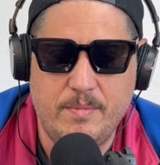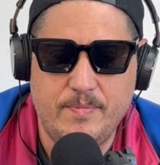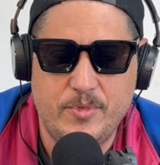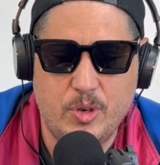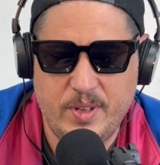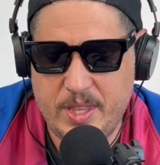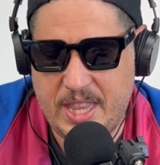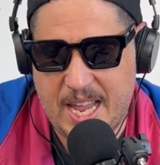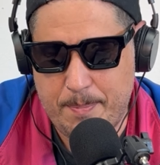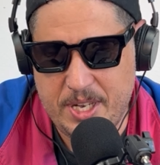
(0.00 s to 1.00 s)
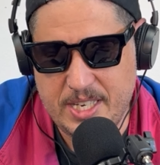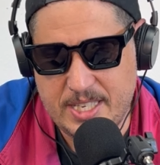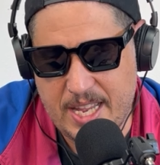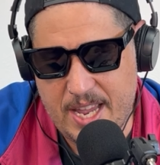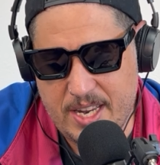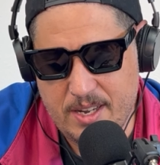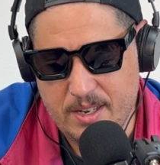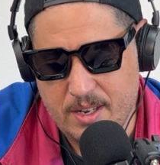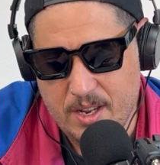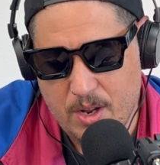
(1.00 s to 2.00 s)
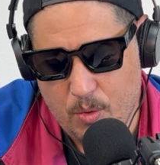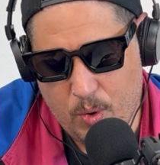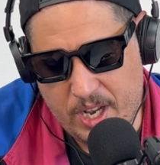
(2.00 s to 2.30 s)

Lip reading: So with that being said, we're